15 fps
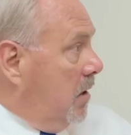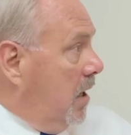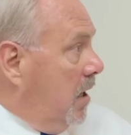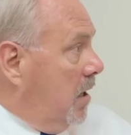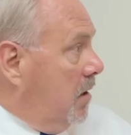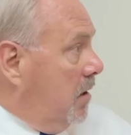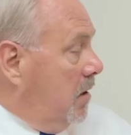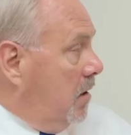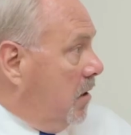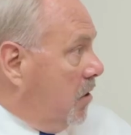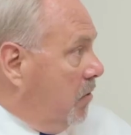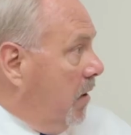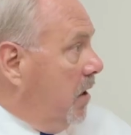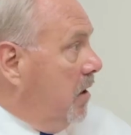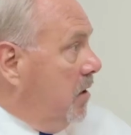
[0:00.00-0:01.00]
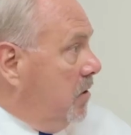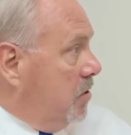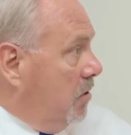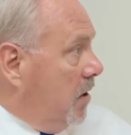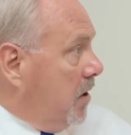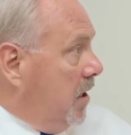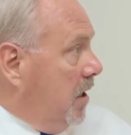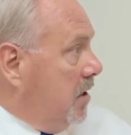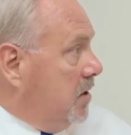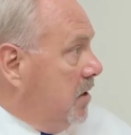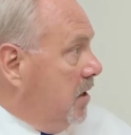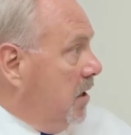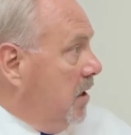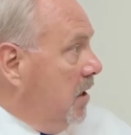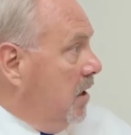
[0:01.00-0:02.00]
That Accredited Drug
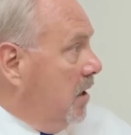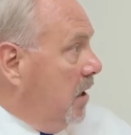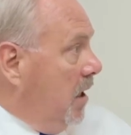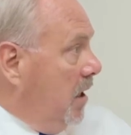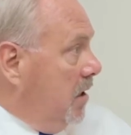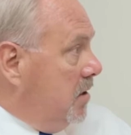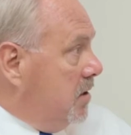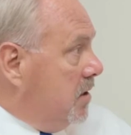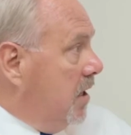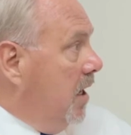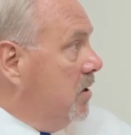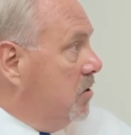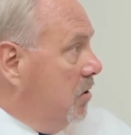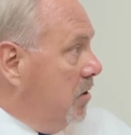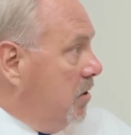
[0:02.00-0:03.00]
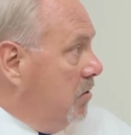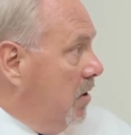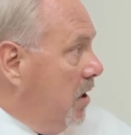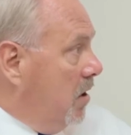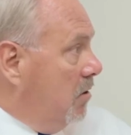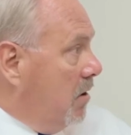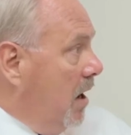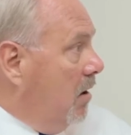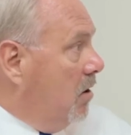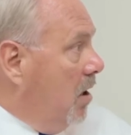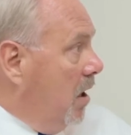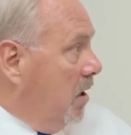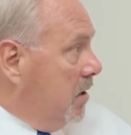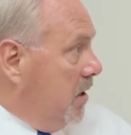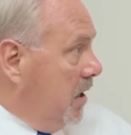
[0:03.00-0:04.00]
Testing can schedule a drug or
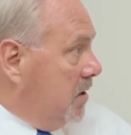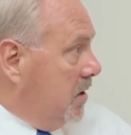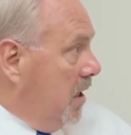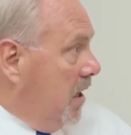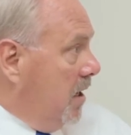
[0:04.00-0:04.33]
alcohol test